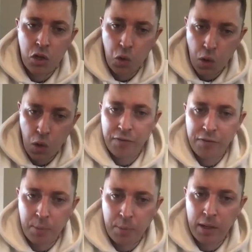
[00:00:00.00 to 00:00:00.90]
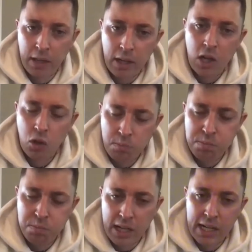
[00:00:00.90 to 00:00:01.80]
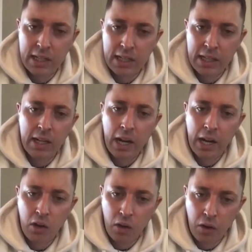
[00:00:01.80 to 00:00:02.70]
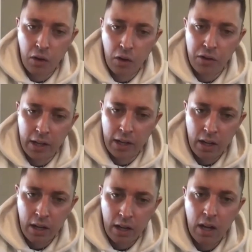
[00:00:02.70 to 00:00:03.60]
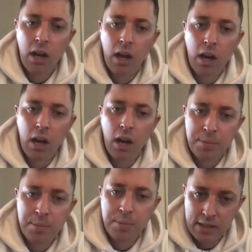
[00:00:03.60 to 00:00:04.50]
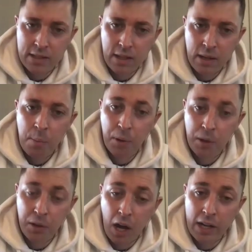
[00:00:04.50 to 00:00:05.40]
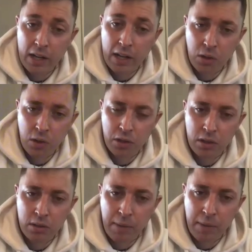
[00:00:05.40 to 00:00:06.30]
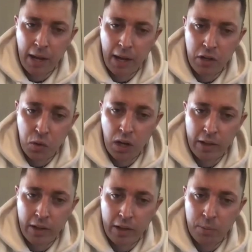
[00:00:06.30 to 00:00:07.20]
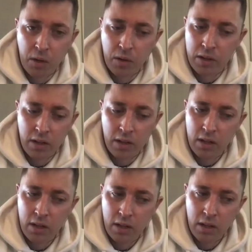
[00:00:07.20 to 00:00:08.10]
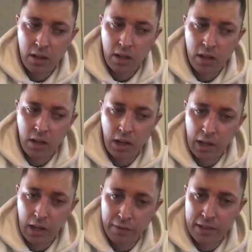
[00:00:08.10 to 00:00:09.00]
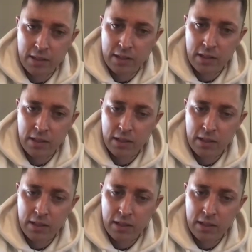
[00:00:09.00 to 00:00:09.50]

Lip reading: You have to be completely and utterly obsessed, but not in a social manner. You got to wake up going, I love this.